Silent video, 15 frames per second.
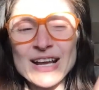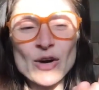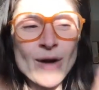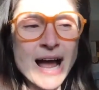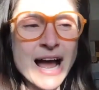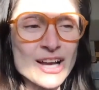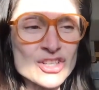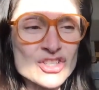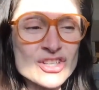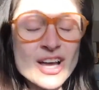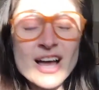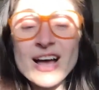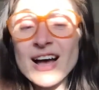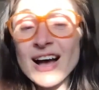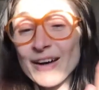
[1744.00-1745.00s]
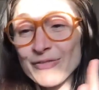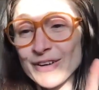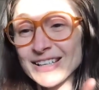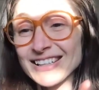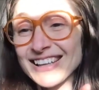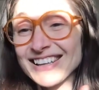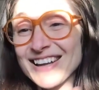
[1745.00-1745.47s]
that I crashed,
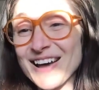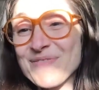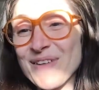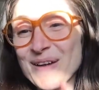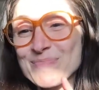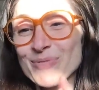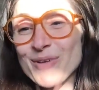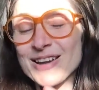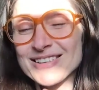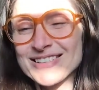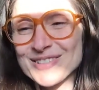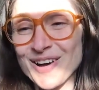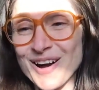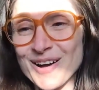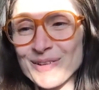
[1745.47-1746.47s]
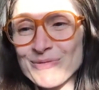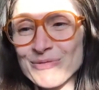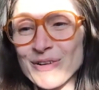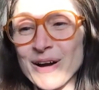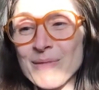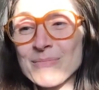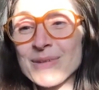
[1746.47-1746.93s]
funnily enough, I brought a song
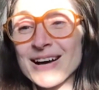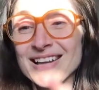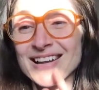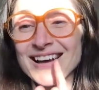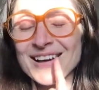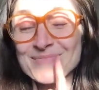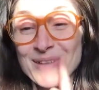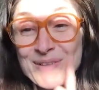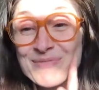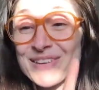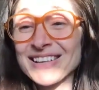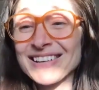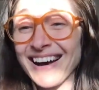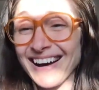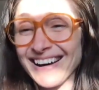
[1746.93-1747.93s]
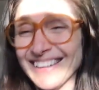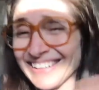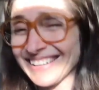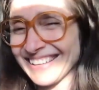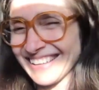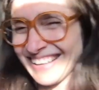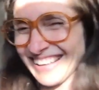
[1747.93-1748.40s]
from Evita,
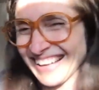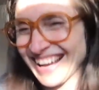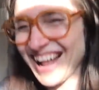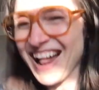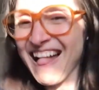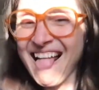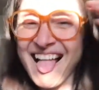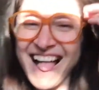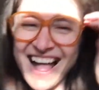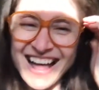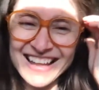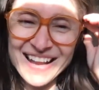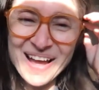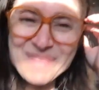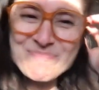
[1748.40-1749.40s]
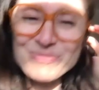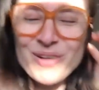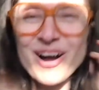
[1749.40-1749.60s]
and I